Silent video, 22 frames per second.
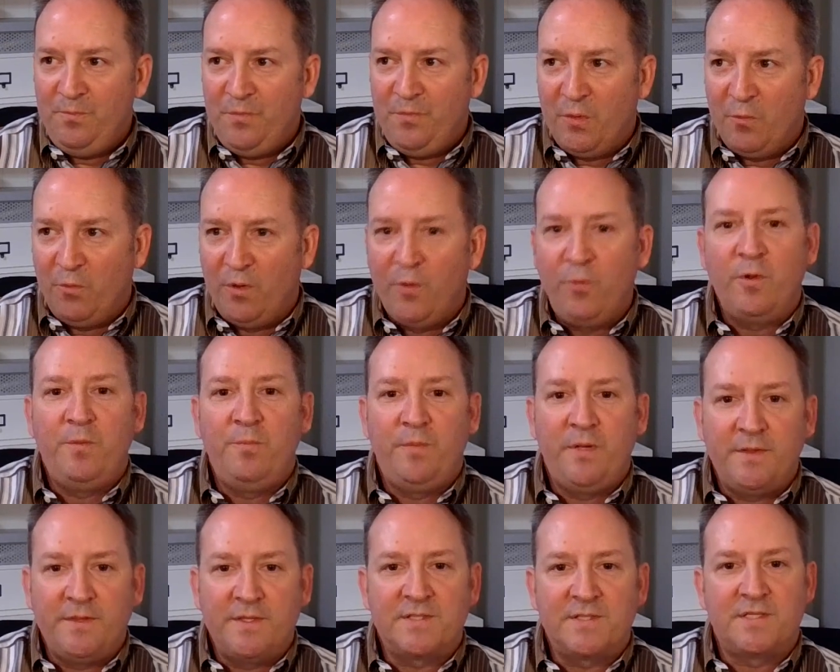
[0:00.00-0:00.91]
We wouldn't
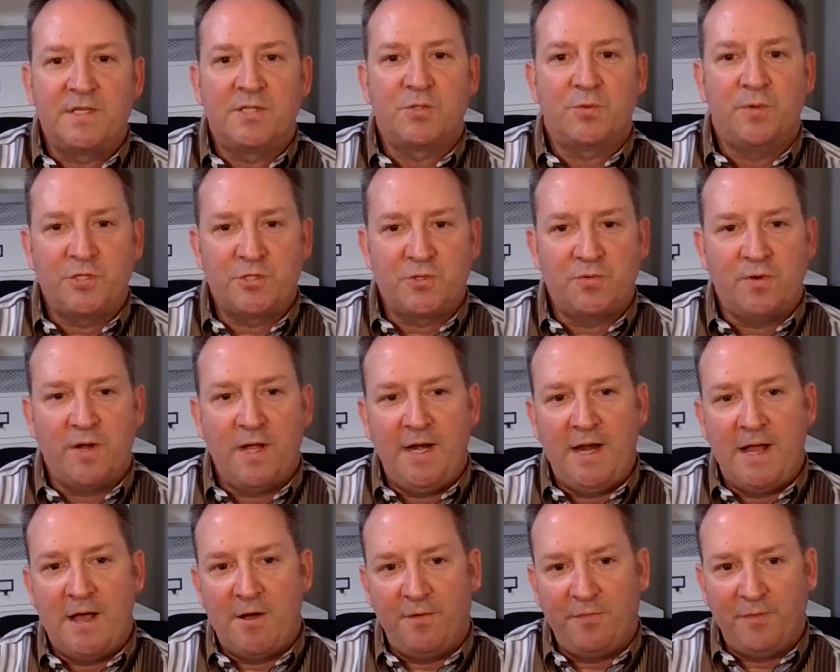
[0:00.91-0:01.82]
be in this situation right
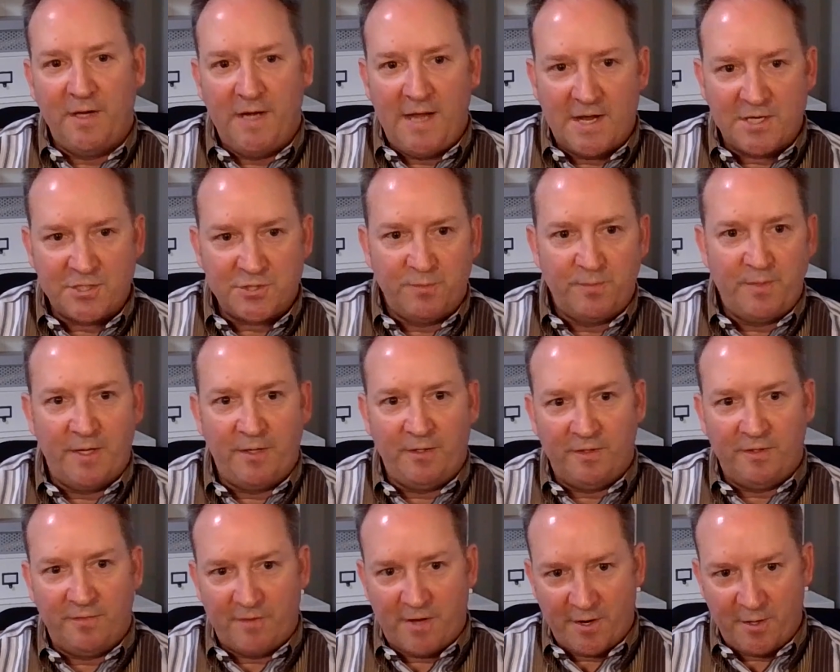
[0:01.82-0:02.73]
now at the National
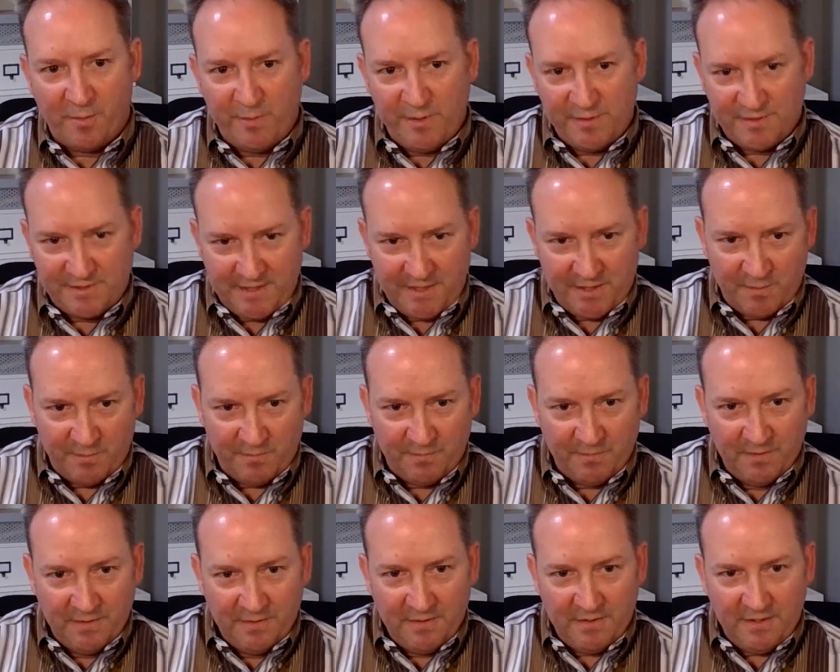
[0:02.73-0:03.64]
Medal of Honor Museum
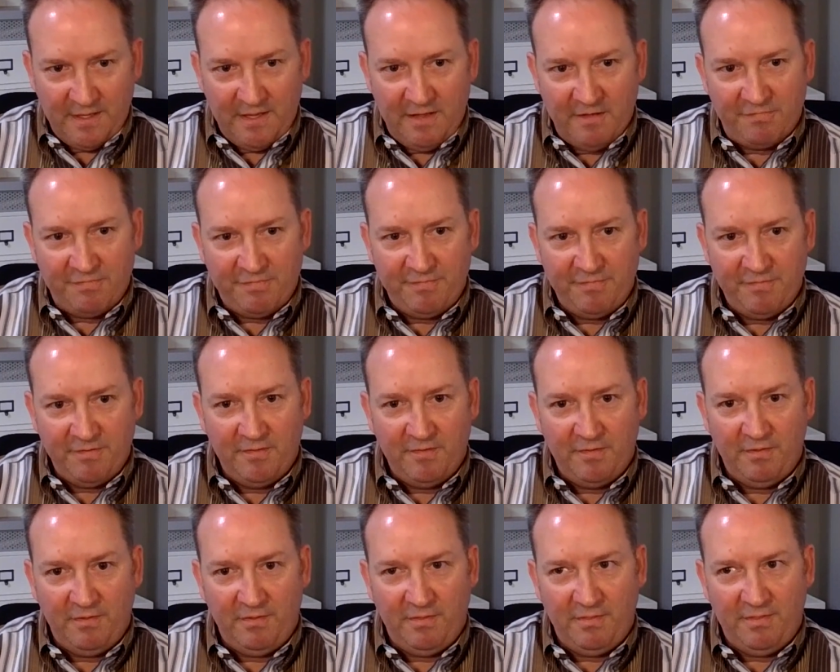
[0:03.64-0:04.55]
if
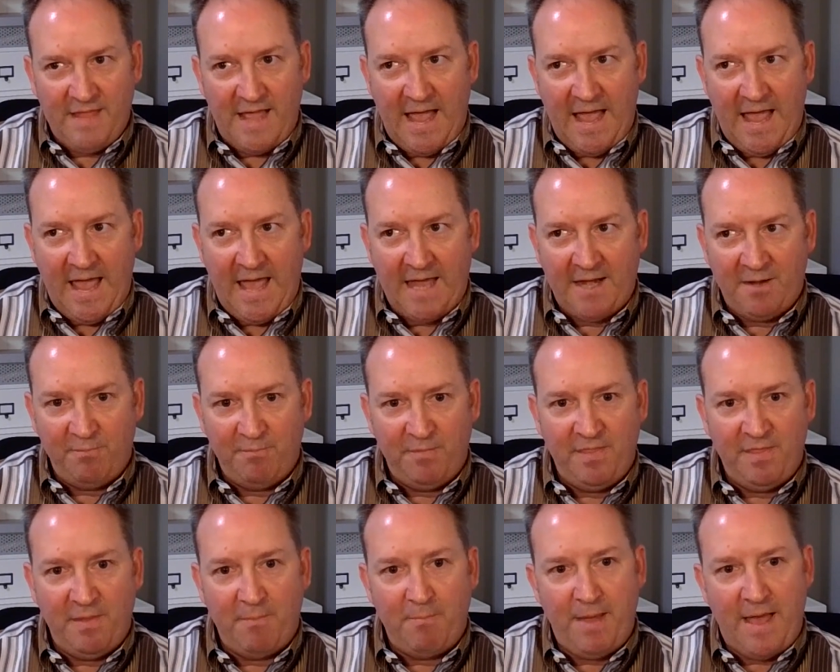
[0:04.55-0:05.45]
that hadn't
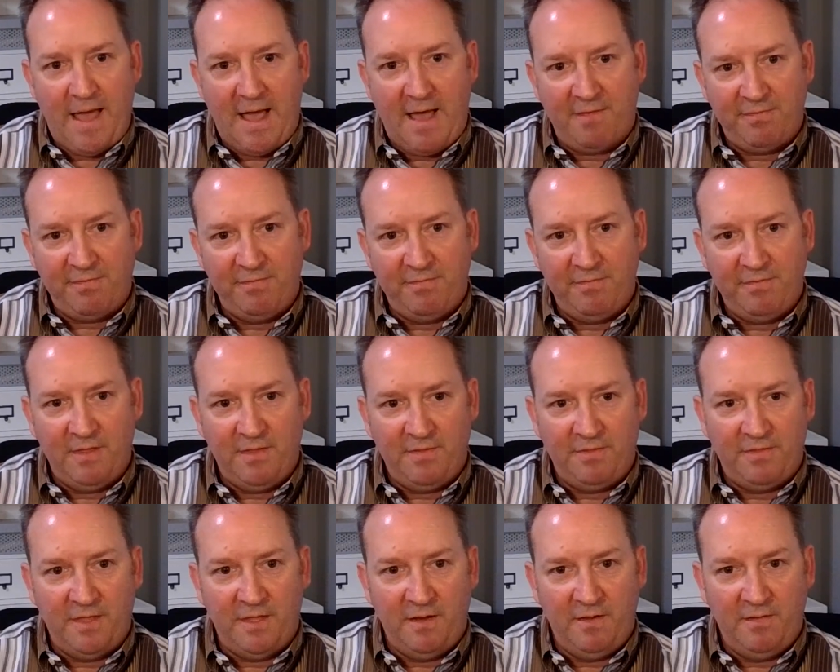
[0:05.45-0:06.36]
been the path that
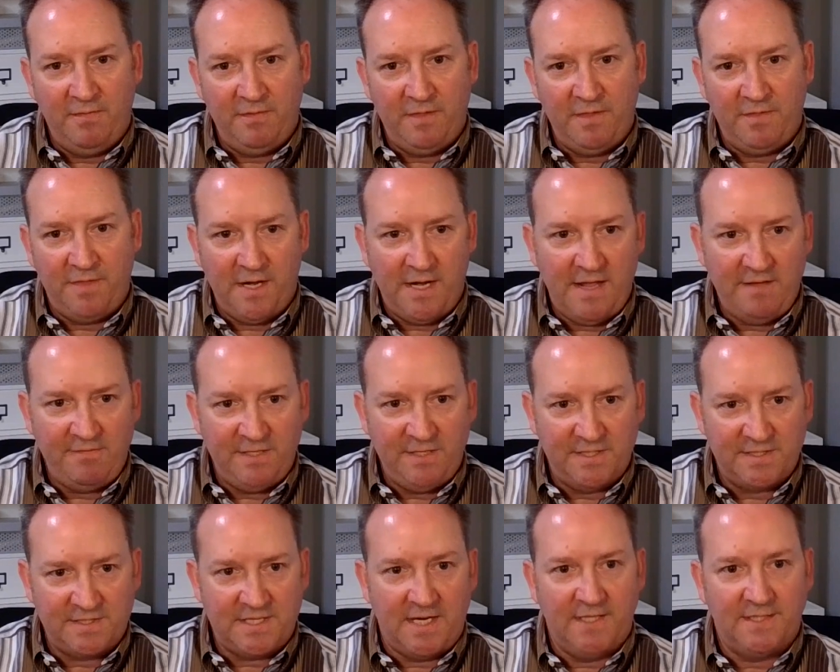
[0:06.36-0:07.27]
the Navy
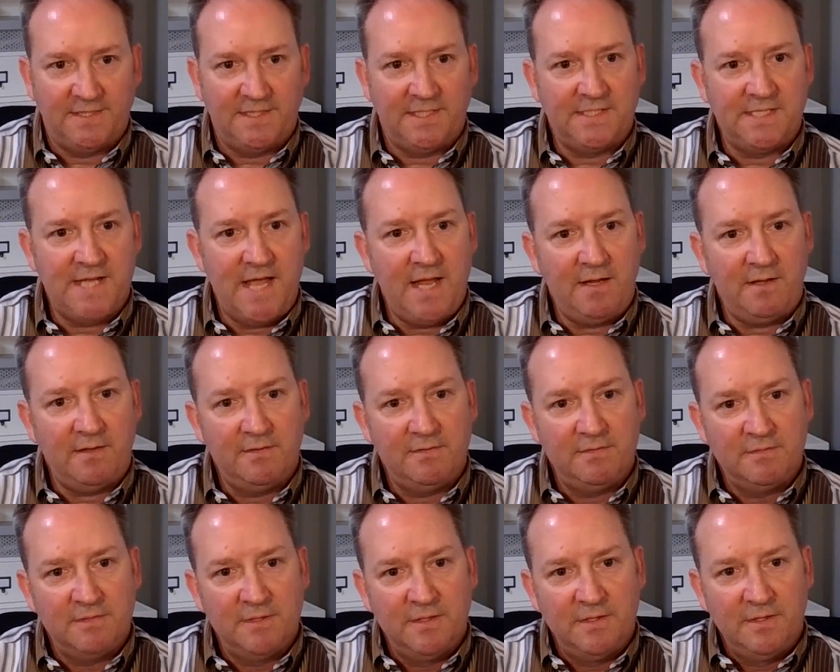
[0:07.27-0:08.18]
decided to take.
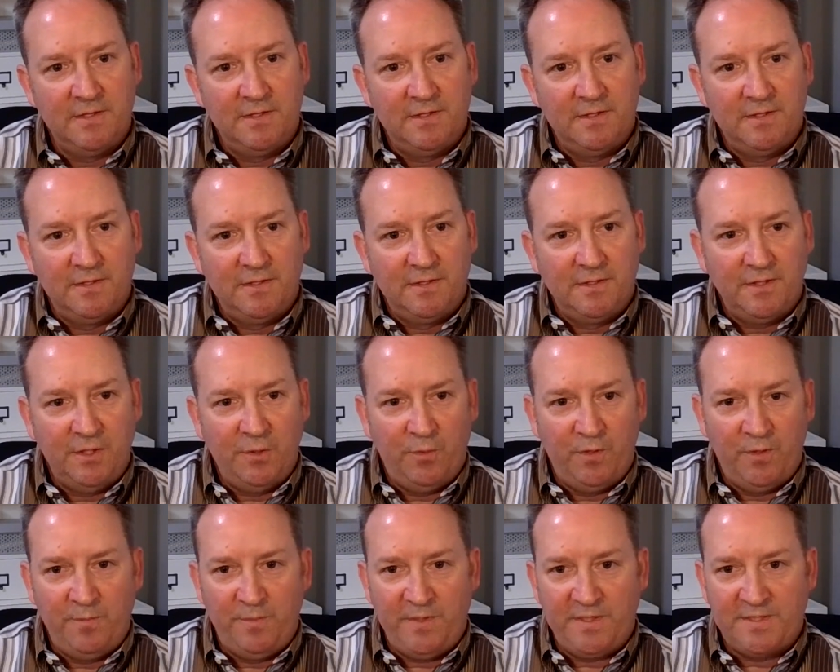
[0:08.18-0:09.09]
You
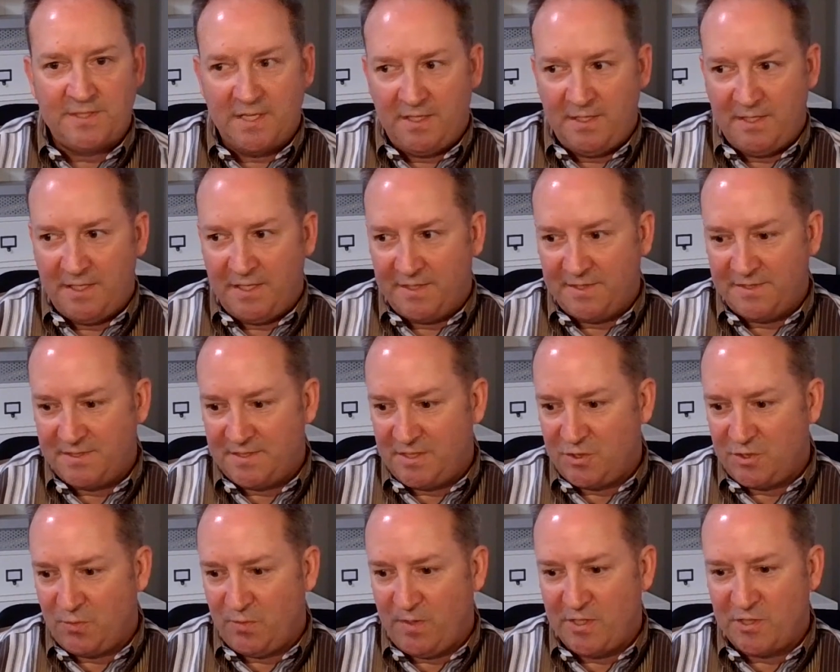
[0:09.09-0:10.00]
wouldn't be sitting in a
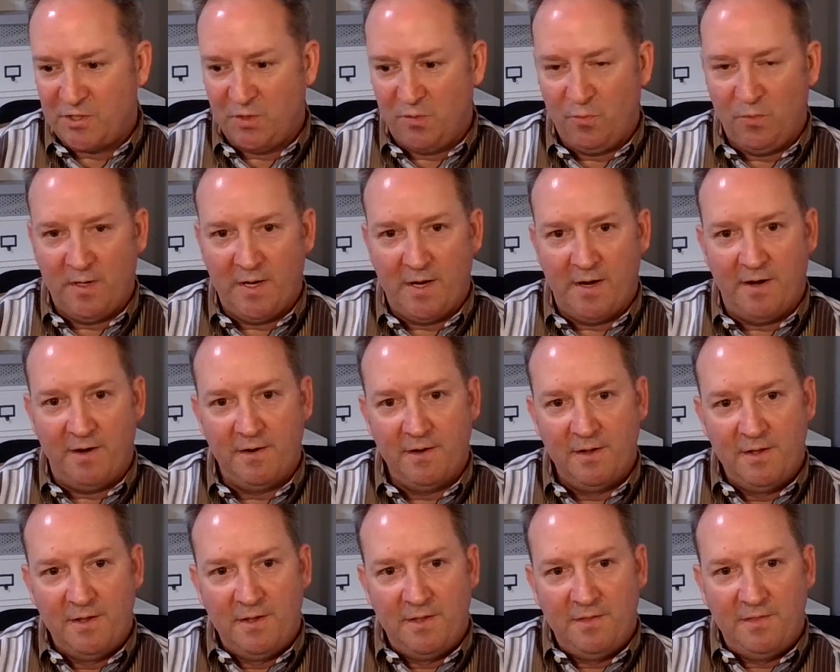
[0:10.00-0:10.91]
situation where
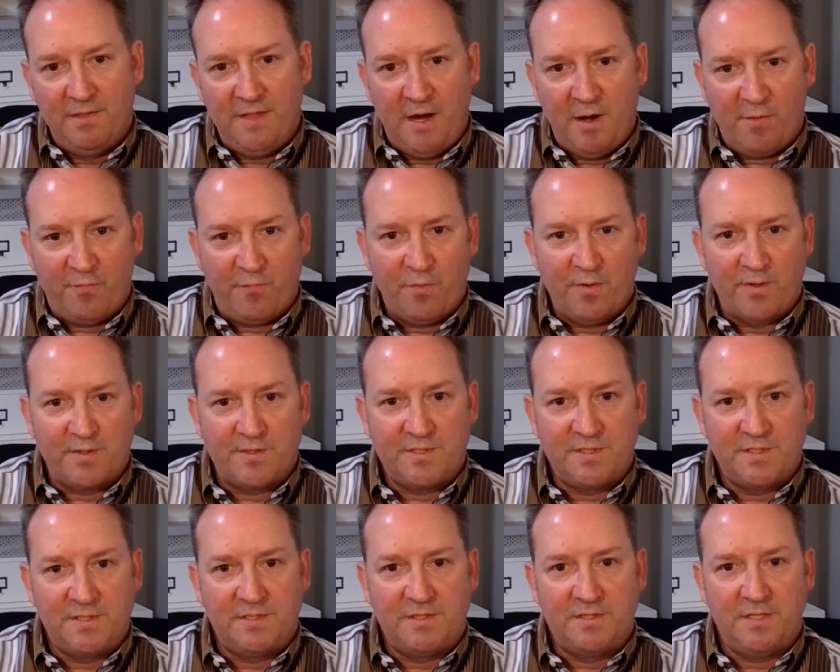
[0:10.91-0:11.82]
the Air Force
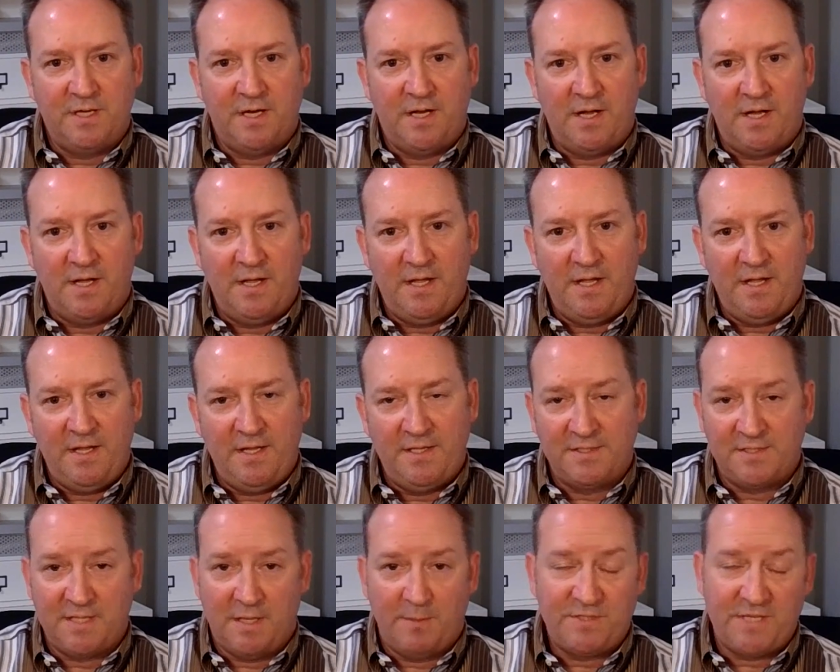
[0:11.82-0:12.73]
is
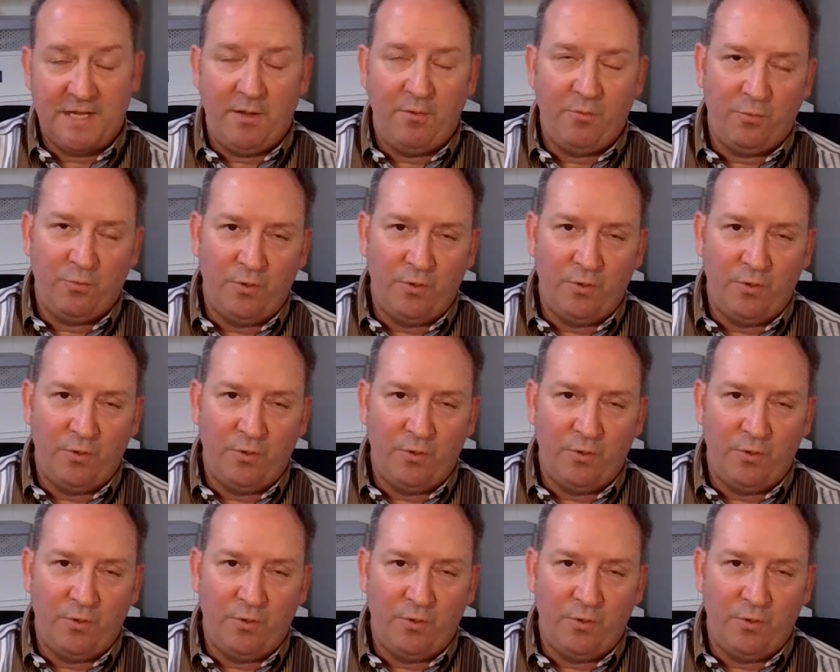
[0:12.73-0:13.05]
upset.